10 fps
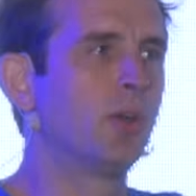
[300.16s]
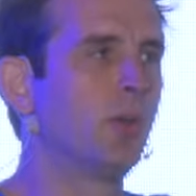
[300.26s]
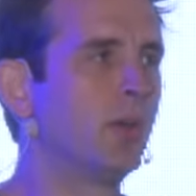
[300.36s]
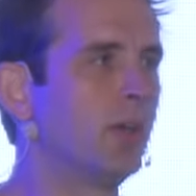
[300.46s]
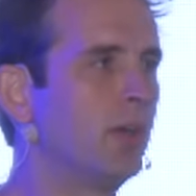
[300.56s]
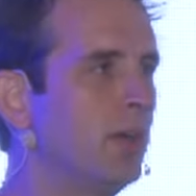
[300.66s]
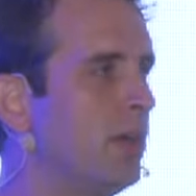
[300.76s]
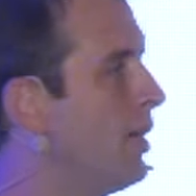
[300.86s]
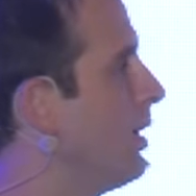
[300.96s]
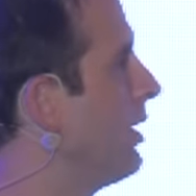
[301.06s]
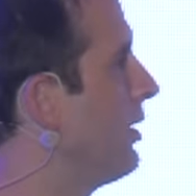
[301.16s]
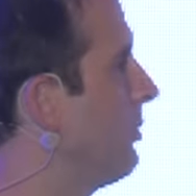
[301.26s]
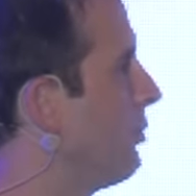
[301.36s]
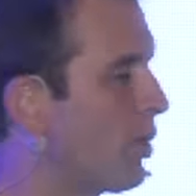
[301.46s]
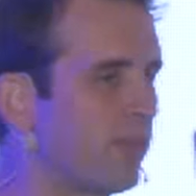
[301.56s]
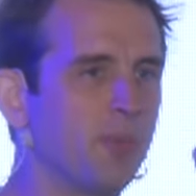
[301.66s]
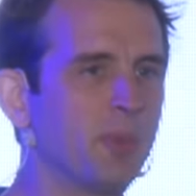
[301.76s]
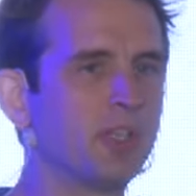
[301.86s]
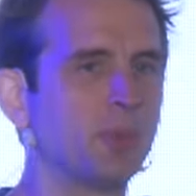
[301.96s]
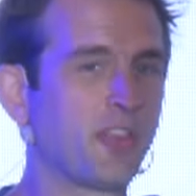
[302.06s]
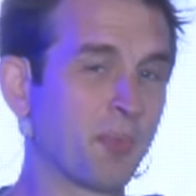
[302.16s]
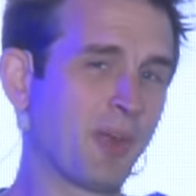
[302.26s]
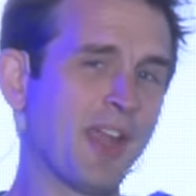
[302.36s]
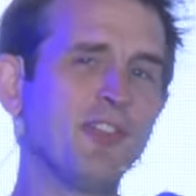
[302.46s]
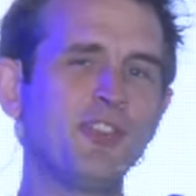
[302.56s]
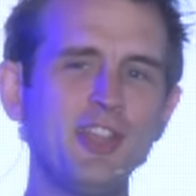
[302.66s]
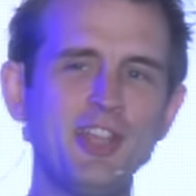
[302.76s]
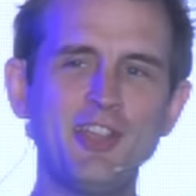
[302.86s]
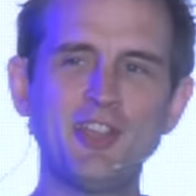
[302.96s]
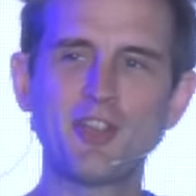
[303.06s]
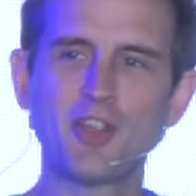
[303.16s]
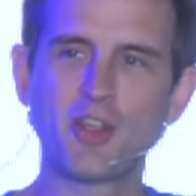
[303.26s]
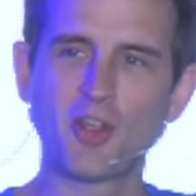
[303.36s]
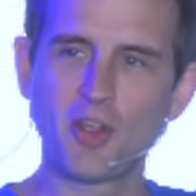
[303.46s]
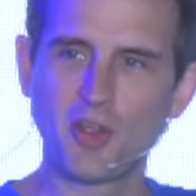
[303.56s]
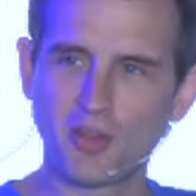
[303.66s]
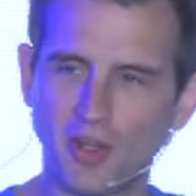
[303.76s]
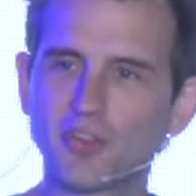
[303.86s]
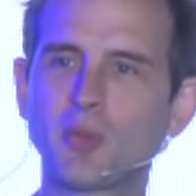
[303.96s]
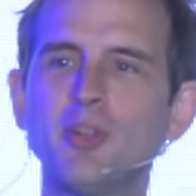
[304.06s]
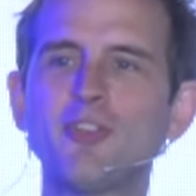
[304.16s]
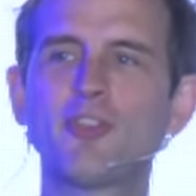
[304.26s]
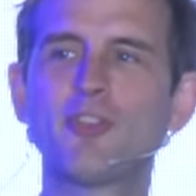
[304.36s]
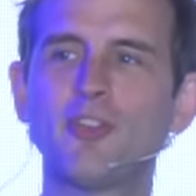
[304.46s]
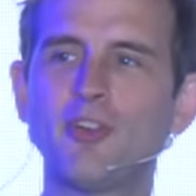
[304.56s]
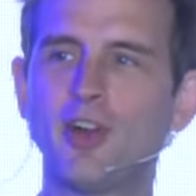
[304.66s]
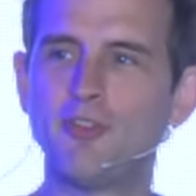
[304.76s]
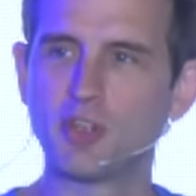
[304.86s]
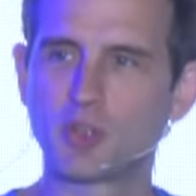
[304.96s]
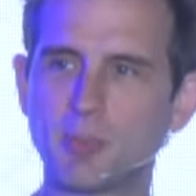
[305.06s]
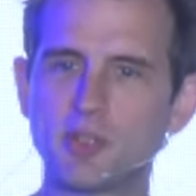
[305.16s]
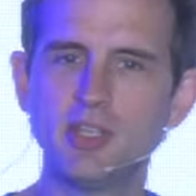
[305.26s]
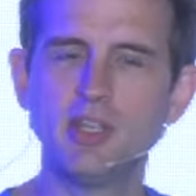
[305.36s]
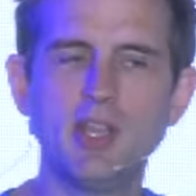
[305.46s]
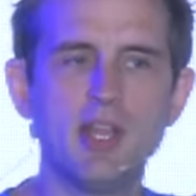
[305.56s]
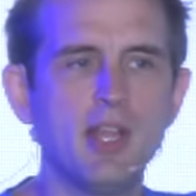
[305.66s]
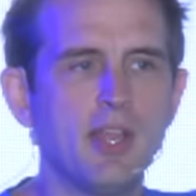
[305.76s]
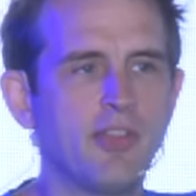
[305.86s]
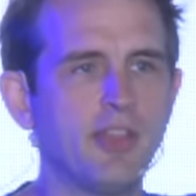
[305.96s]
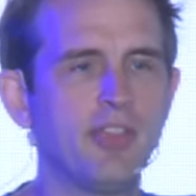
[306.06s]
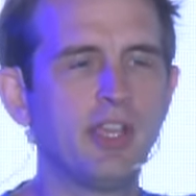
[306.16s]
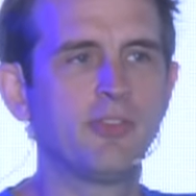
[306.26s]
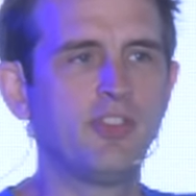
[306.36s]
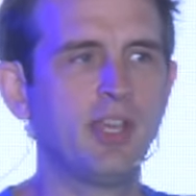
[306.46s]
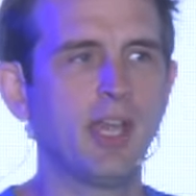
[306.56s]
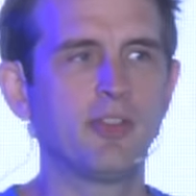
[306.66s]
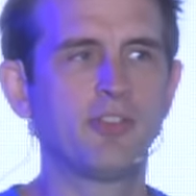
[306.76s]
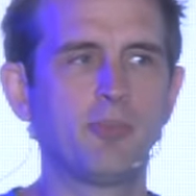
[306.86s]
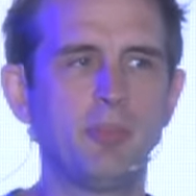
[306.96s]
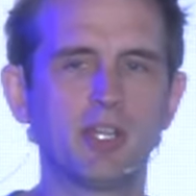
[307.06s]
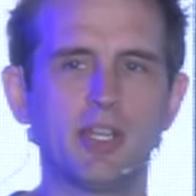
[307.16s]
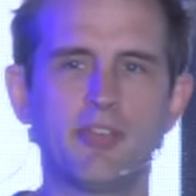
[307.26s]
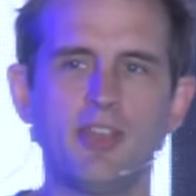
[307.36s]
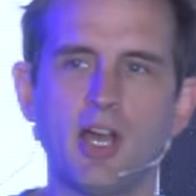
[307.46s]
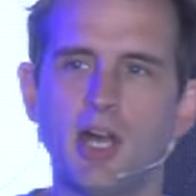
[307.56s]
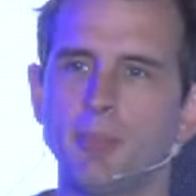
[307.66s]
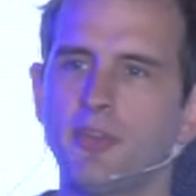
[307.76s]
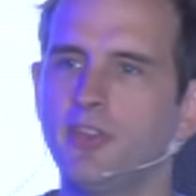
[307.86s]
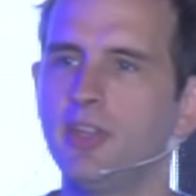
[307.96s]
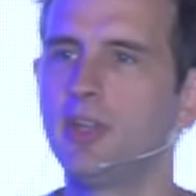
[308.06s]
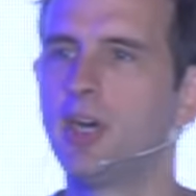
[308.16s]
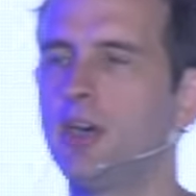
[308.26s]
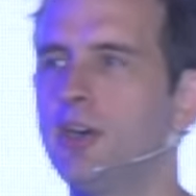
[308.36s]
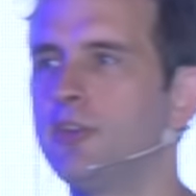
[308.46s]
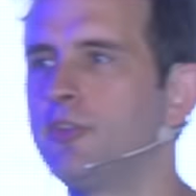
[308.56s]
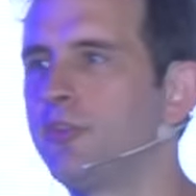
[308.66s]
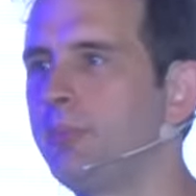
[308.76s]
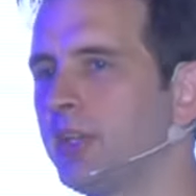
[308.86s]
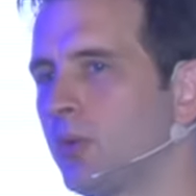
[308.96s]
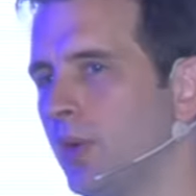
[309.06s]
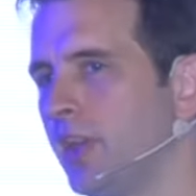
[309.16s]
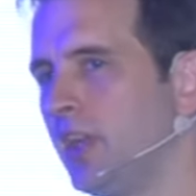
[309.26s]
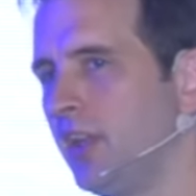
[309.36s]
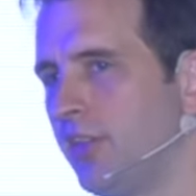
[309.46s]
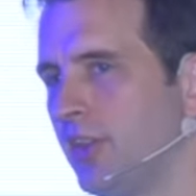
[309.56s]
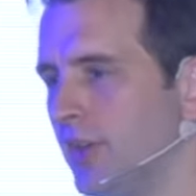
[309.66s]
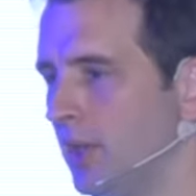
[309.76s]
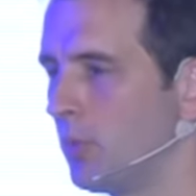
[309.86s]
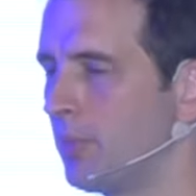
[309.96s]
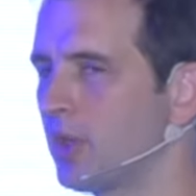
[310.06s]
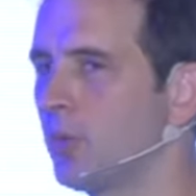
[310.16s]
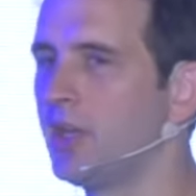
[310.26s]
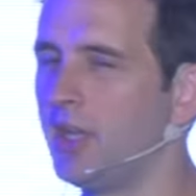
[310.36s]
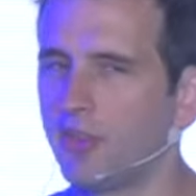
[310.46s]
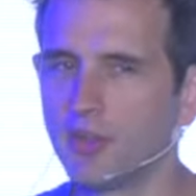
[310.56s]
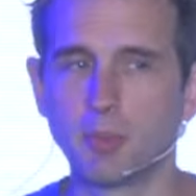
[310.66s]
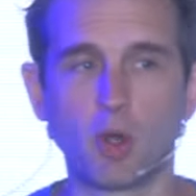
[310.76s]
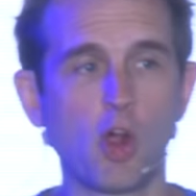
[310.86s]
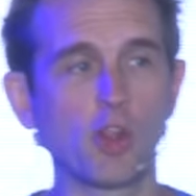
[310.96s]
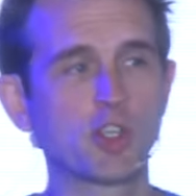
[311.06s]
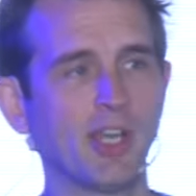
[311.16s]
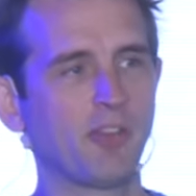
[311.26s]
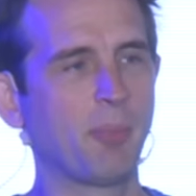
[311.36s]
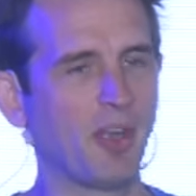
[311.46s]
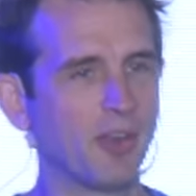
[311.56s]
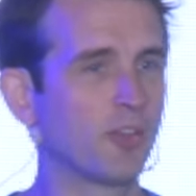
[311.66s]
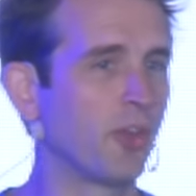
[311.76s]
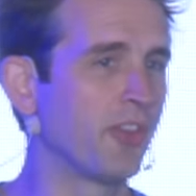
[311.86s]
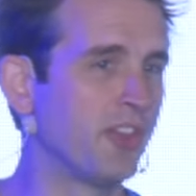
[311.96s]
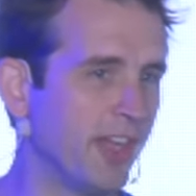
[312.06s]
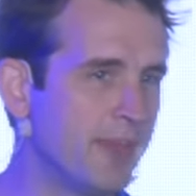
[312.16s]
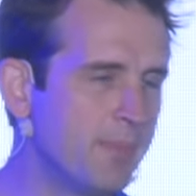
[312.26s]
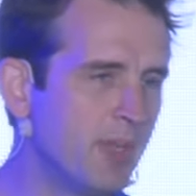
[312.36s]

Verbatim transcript: are uh, more familiar with the privacy consequence of encryption, they think of Zcash as being like the opposite of Bitcoin and Ethereum, where Bitcoin and Ethereum are all transparent all the time.